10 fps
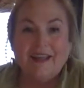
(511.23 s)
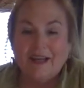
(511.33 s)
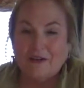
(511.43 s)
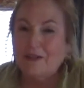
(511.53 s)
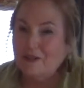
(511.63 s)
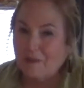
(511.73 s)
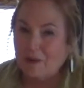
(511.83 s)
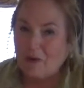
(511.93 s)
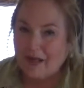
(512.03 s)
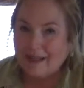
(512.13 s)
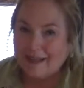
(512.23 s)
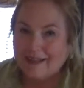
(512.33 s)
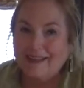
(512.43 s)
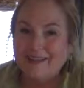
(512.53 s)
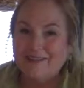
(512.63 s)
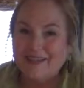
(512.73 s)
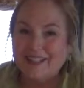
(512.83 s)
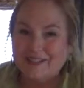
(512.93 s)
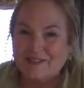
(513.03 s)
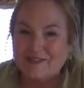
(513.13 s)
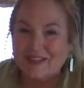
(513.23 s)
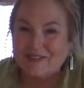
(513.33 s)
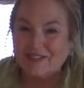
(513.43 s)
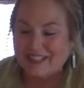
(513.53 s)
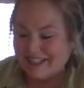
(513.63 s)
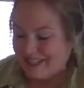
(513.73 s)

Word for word: and also my walleye are my 2 favorite.